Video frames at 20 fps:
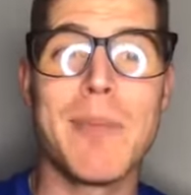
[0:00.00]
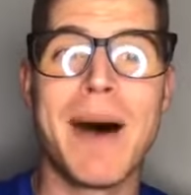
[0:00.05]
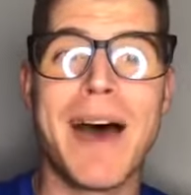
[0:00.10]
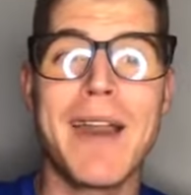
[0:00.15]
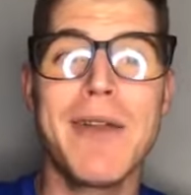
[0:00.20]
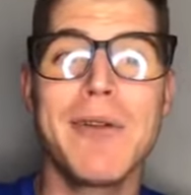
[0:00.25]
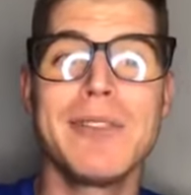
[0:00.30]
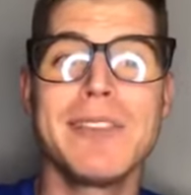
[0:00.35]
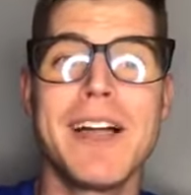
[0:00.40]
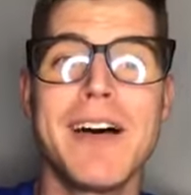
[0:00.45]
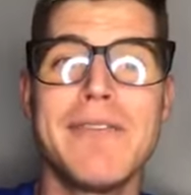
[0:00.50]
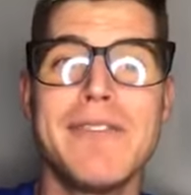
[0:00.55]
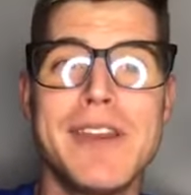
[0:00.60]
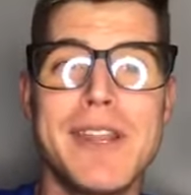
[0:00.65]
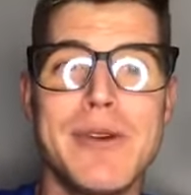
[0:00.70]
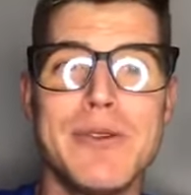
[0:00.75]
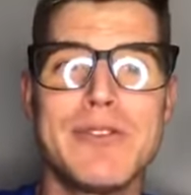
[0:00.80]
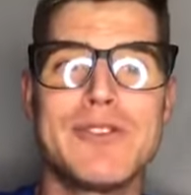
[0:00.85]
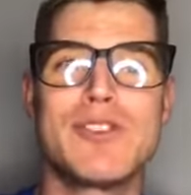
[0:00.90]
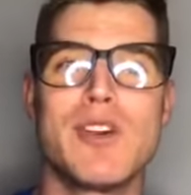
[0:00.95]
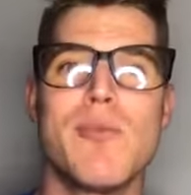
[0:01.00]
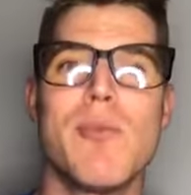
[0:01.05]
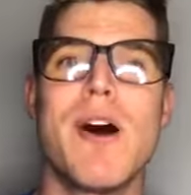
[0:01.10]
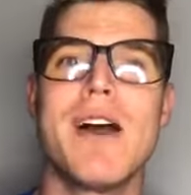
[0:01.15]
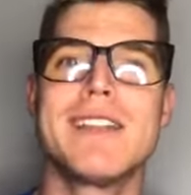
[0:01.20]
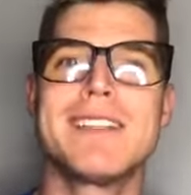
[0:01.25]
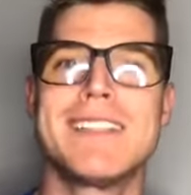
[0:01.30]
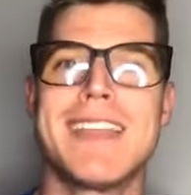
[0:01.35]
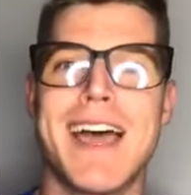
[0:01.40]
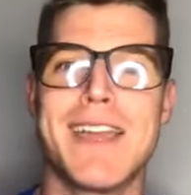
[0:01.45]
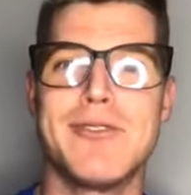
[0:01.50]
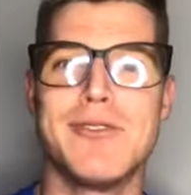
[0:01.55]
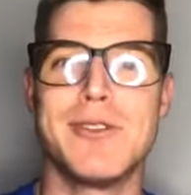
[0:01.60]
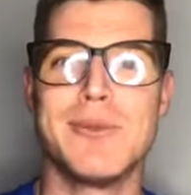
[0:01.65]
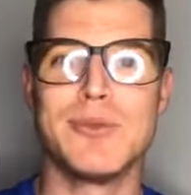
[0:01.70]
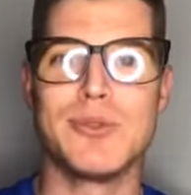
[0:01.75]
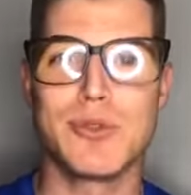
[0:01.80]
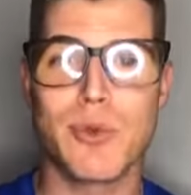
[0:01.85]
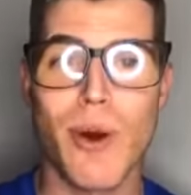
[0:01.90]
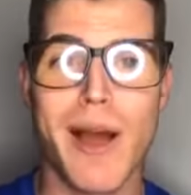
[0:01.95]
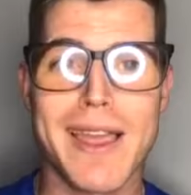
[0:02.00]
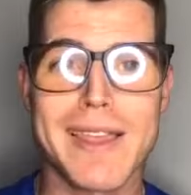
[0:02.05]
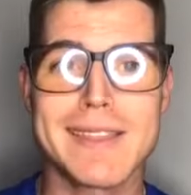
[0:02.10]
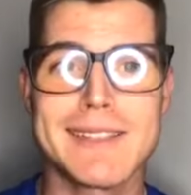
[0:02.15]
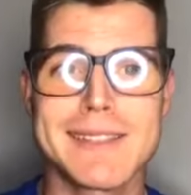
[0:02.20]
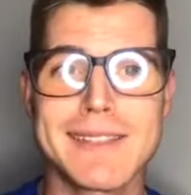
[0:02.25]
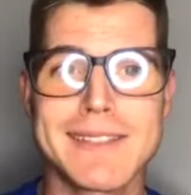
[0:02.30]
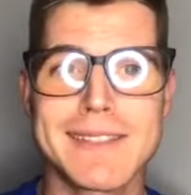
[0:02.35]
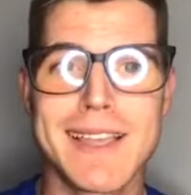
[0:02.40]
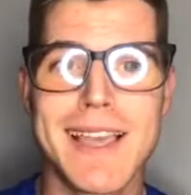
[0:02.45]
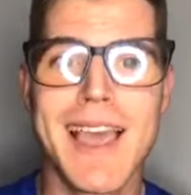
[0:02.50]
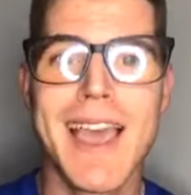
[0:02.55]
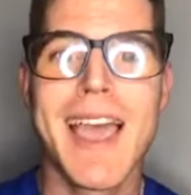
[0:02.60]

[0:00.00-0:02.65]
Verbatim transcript: but i don't love videos so much that i do them twice